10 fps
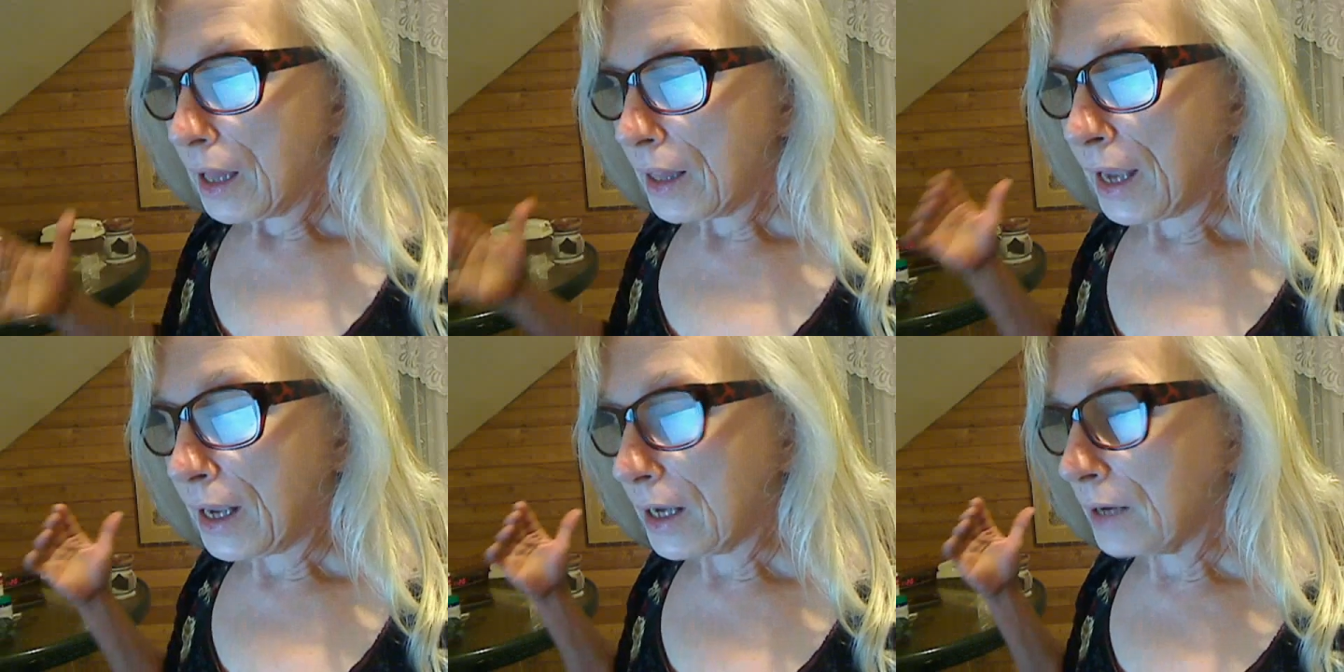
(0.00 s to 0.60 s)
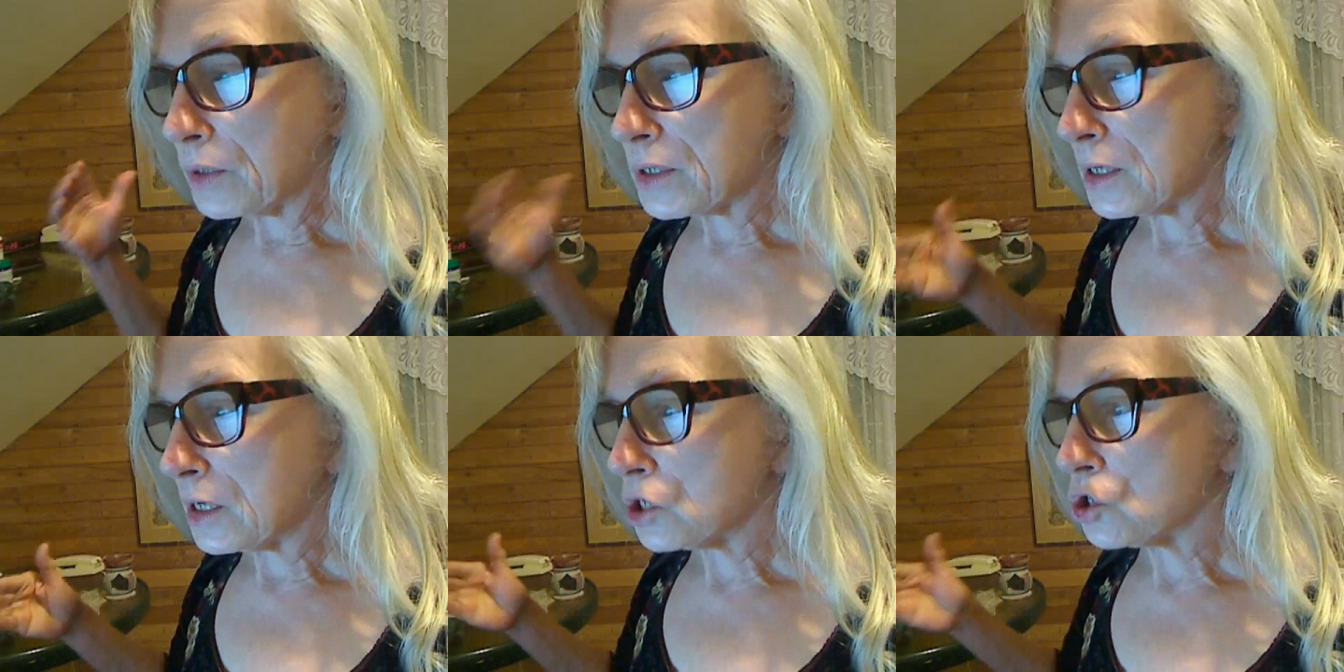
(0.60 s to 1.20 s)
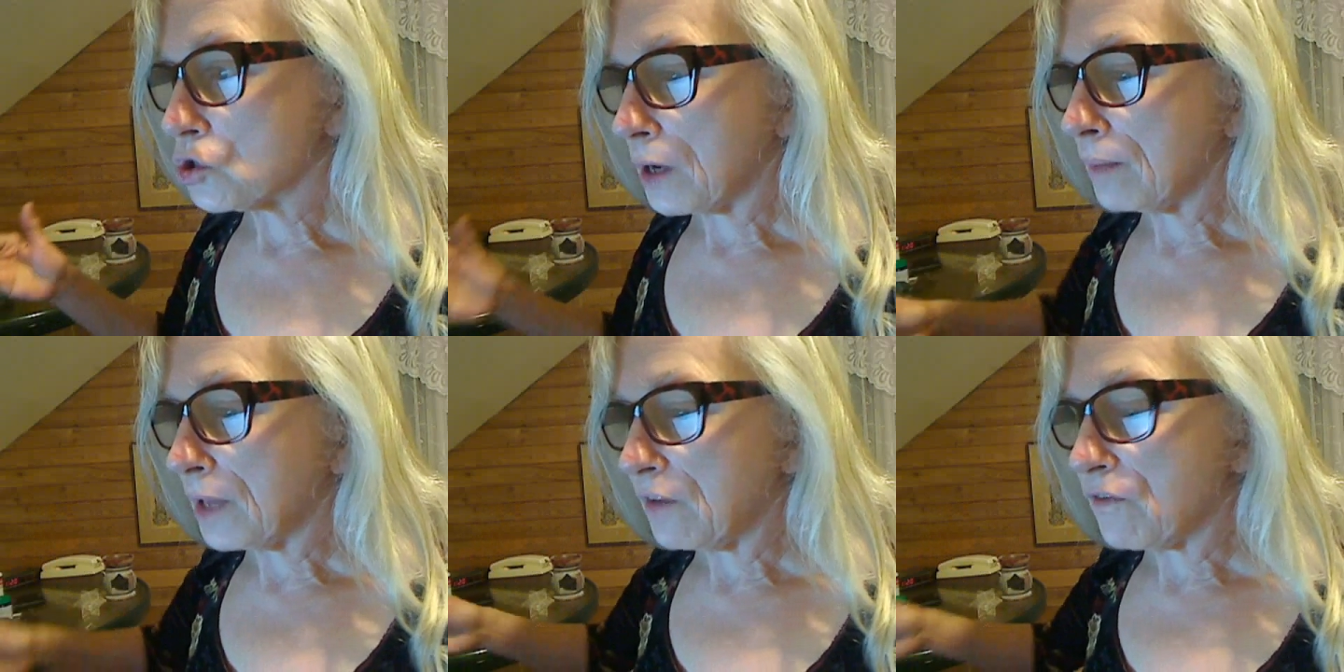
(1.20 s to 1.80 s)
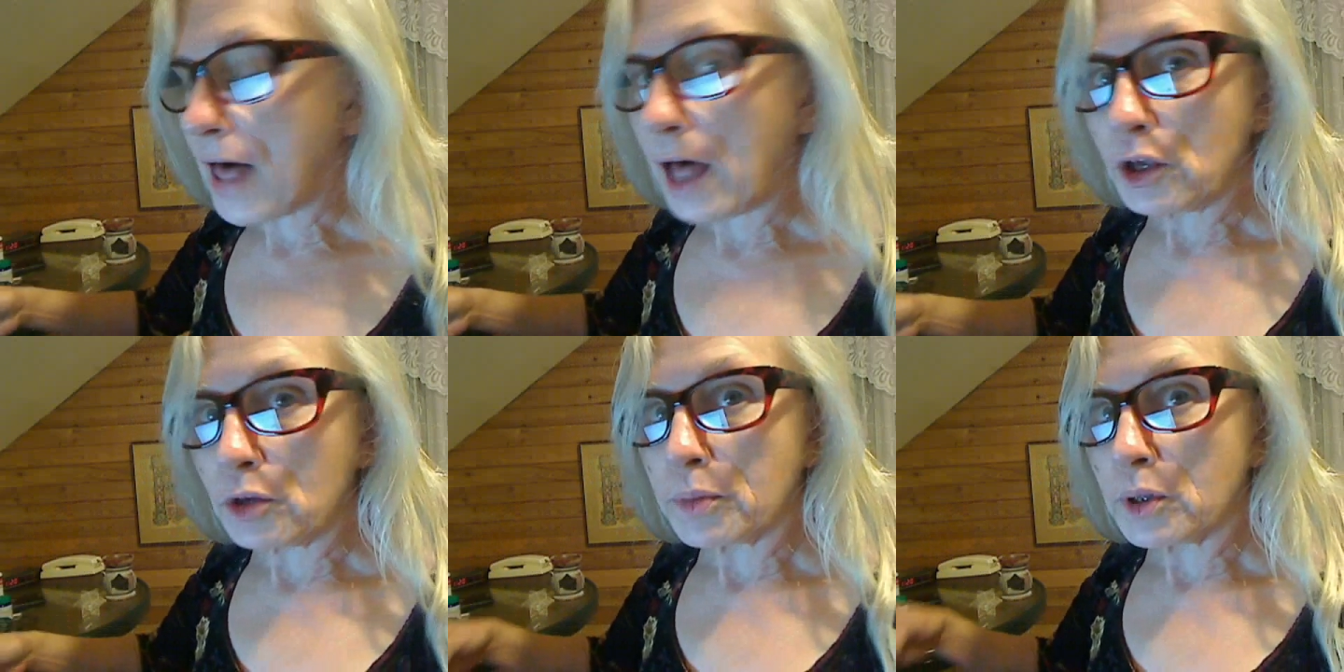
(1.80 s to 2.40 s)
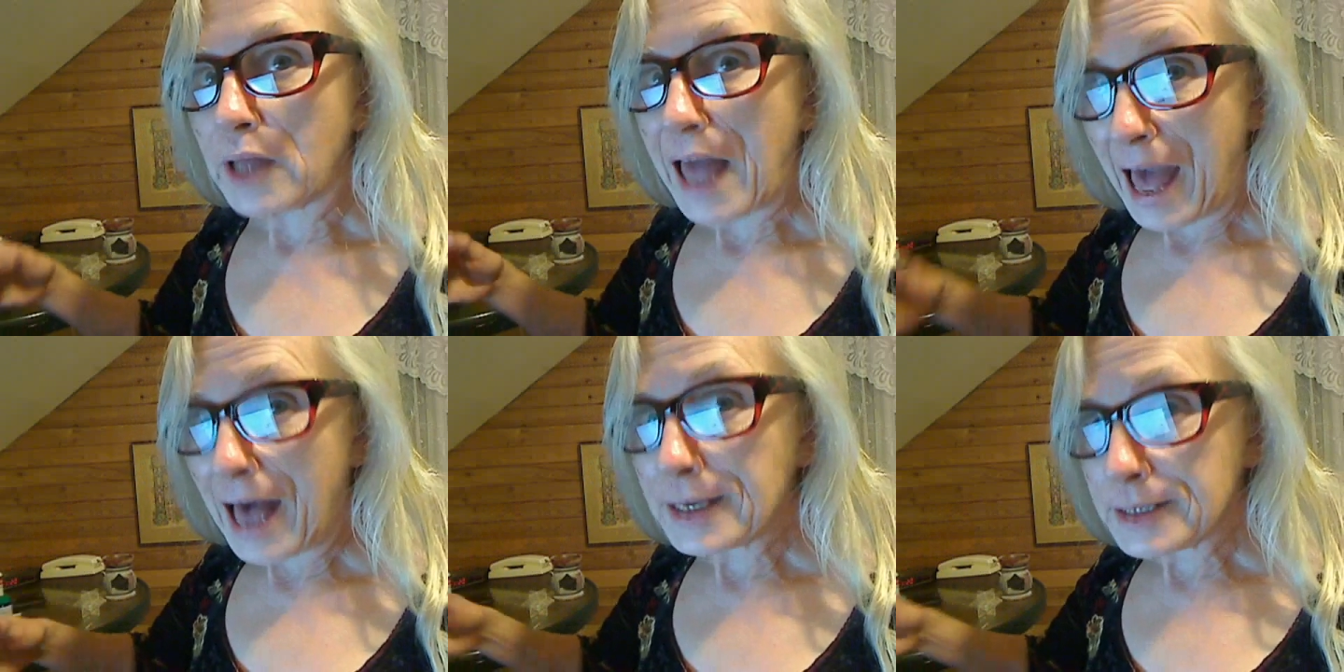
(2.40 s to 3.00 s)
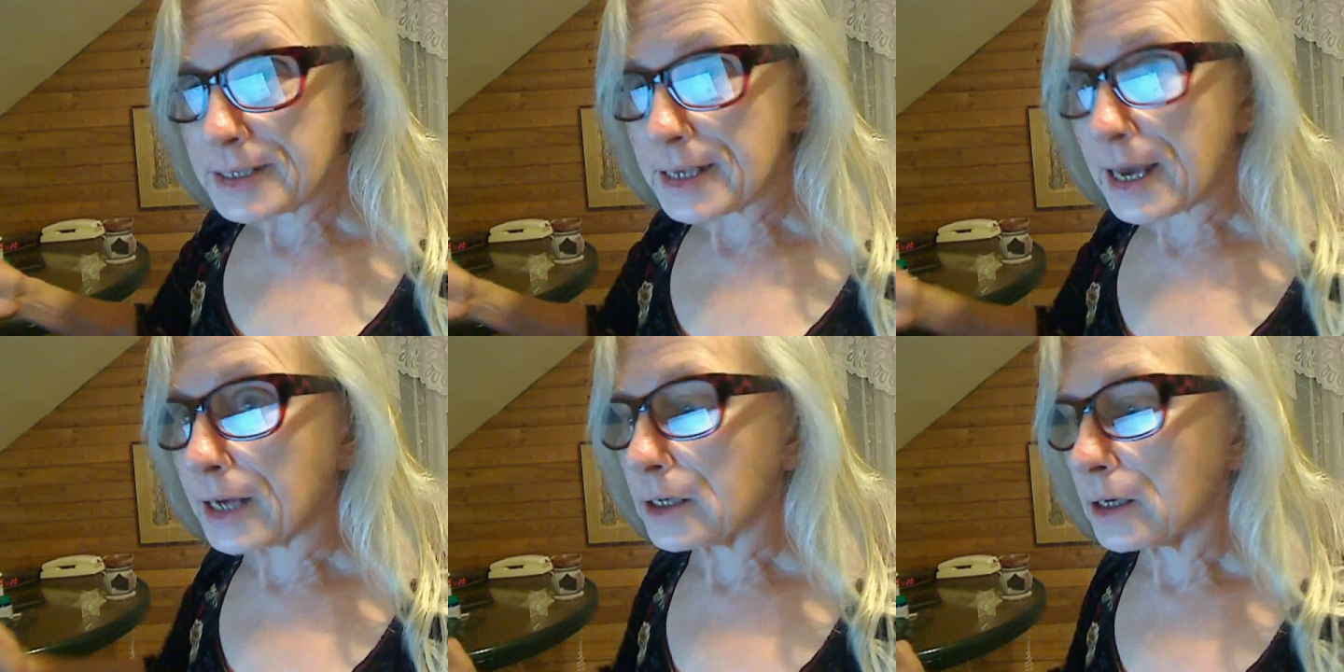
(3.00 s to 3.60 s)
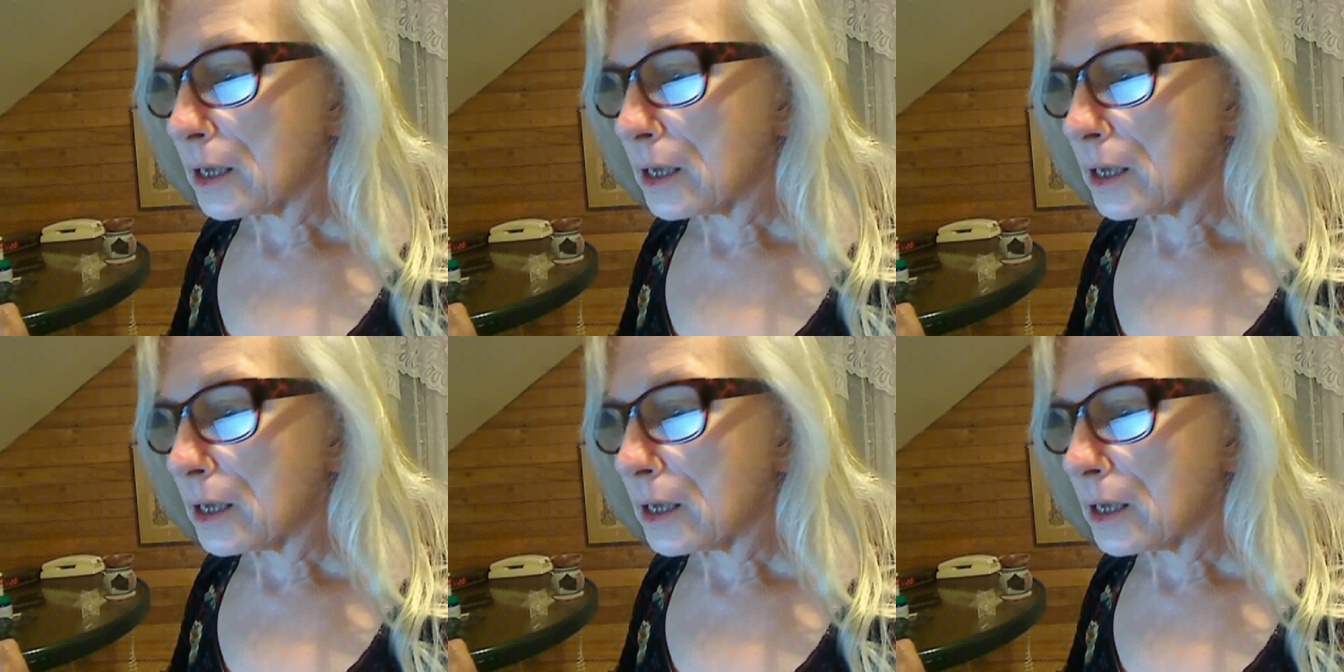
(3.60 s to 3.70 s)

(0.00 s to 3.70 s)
Like it was an extremely valuable asset.